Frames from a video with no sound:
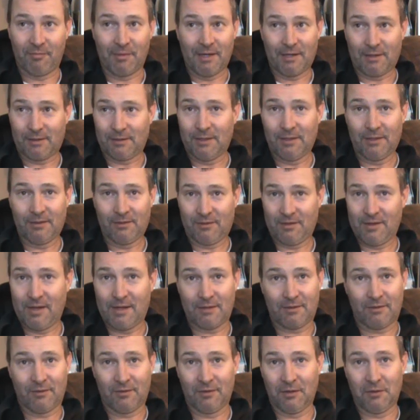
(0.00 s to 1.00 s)
model has
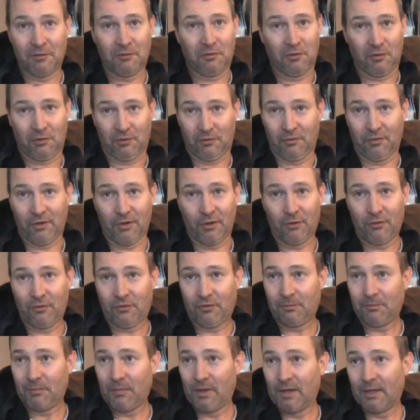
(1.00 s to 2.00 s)
not seen six
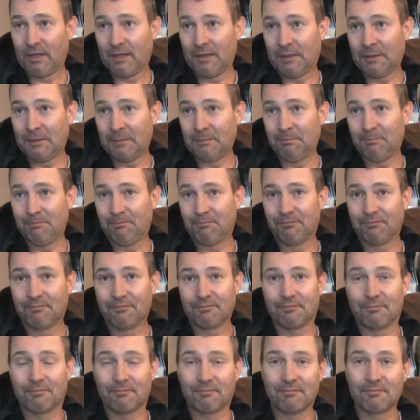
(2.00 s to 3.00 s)
figures. Um,
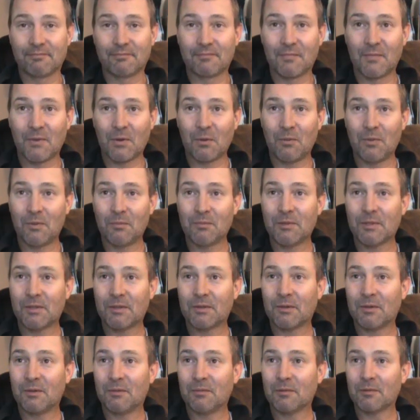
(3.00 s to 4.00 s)
one
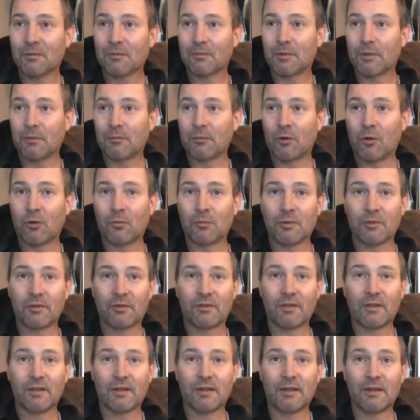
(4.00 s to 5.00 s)
million almost become
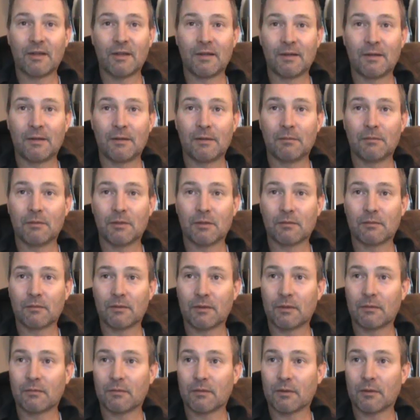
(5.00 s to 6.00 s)
homeless.
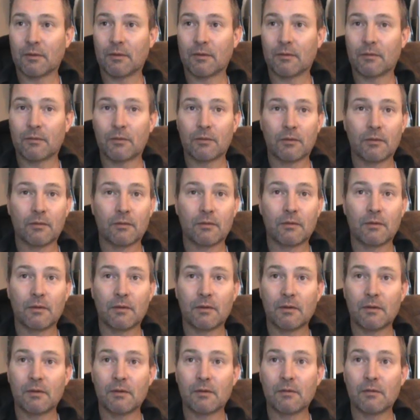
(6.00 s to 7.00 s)
Uh,
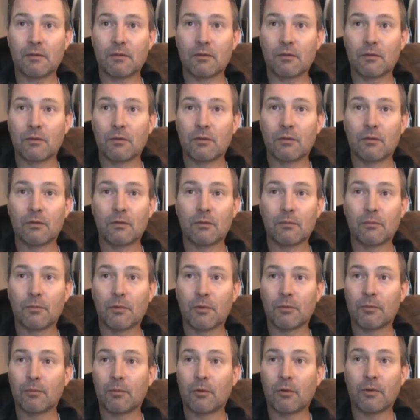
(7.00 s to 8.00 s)

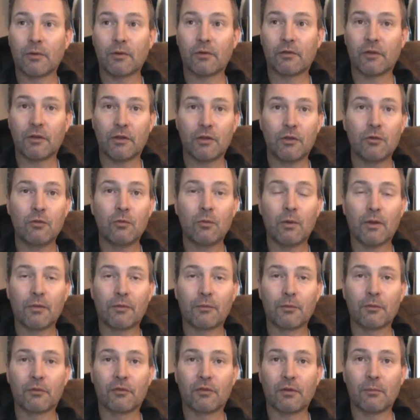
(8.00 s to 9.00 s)
but the point is that you
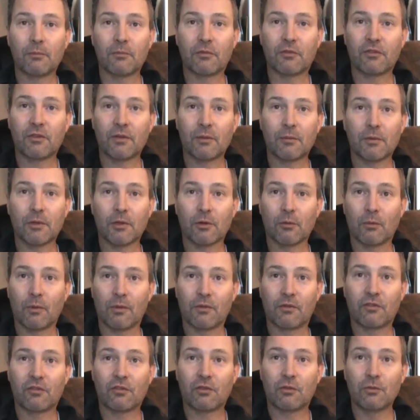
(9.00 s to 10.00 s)
went through something similar
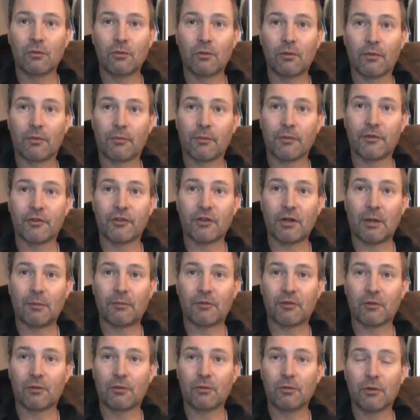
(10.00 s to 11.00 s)
with school and three
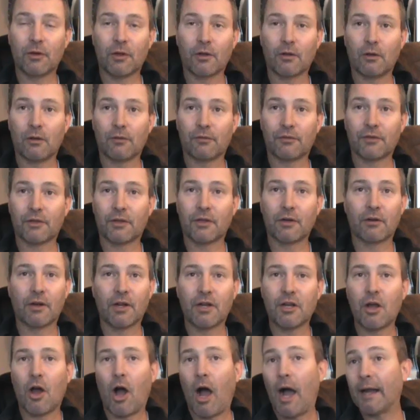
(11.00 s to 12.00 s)
jobs, including all
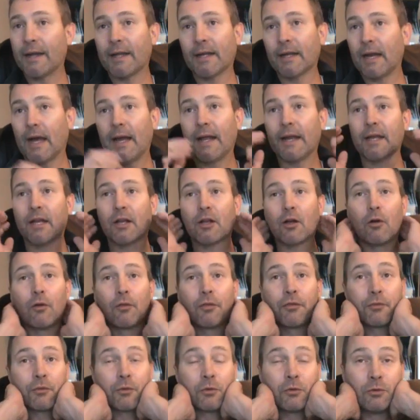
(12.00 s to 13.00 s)
security. No, I didn't. I didn't
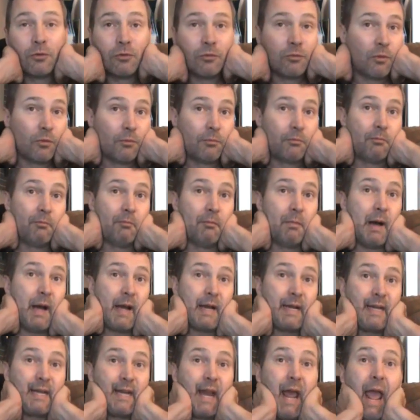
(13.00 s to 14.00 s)
go through
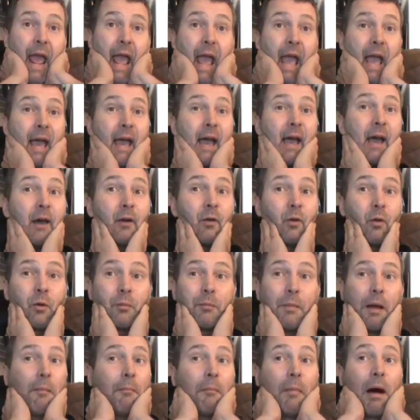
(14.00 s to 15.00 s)
my dad
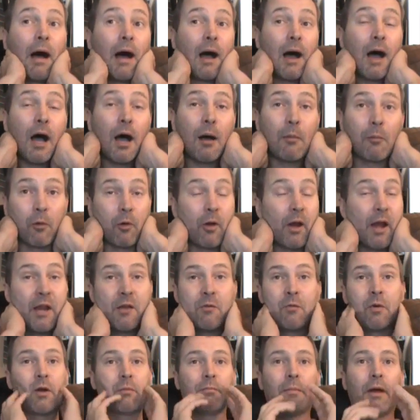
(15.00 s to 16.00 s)
or my mom or
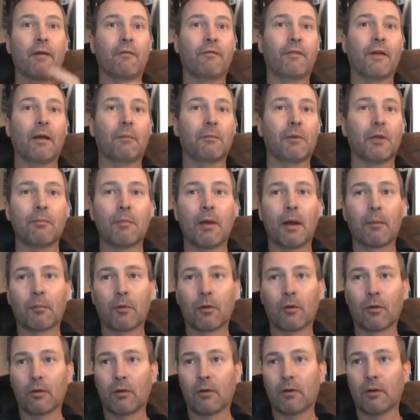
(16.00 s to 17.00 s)
any one of my family
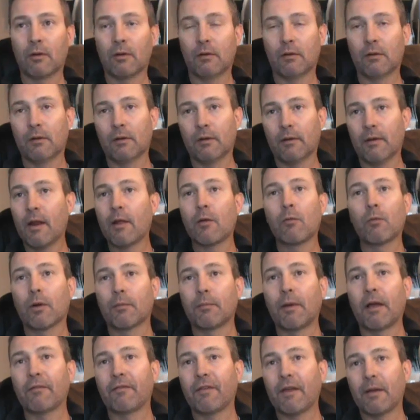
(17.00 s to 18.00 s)
member, uh, any one
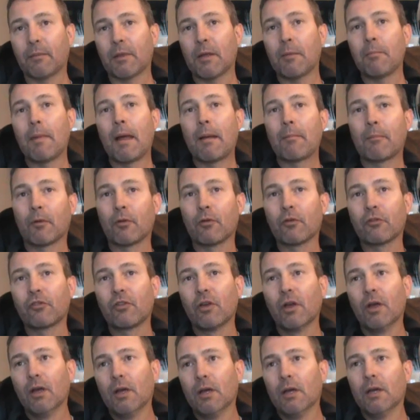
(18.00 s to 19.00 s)
of my family
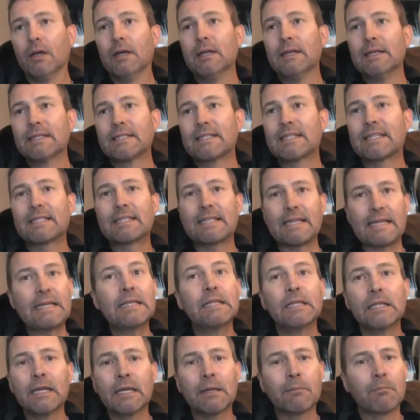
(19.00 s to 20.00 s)
members
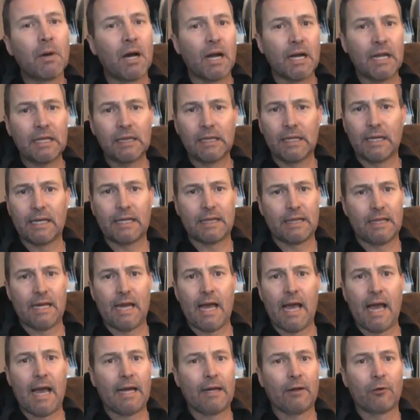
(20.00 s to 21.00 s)
stealing money like
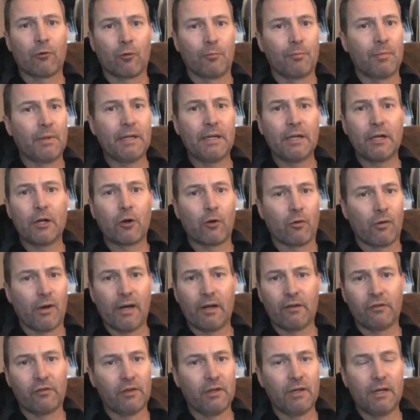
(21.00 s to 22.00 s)
that or being
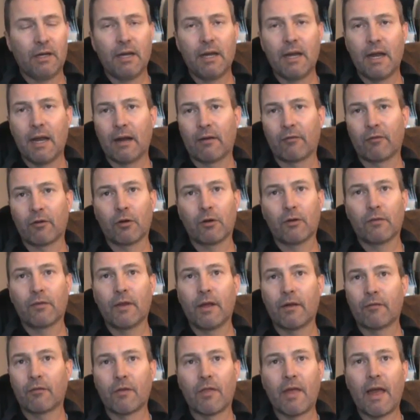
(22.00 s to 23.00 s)
crazy. Never,
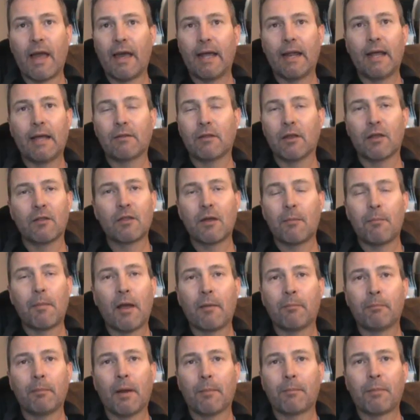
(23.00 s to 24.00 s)
never that.
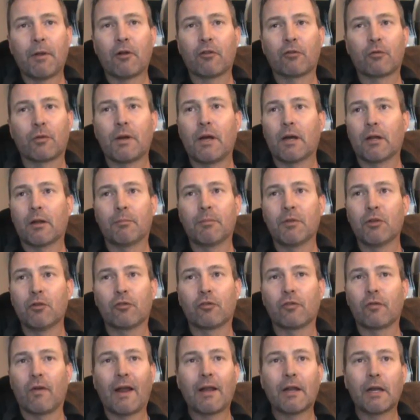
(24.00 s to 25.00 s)
my, my parents were not
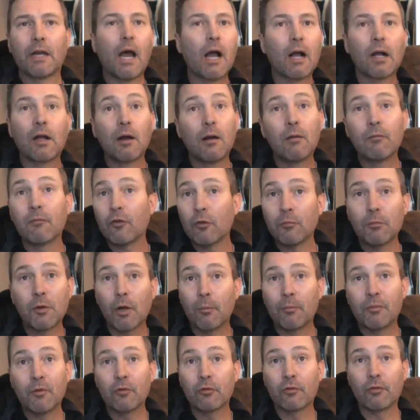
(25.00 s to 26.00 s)
abusive. I did not come from
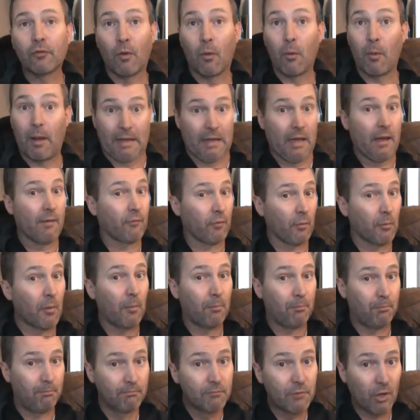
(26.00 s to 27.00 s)
an abusive home. I came from
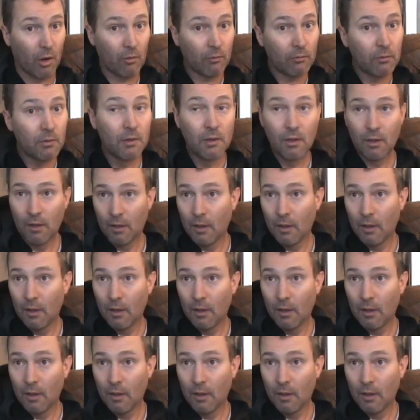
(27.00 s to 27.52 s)
a you know,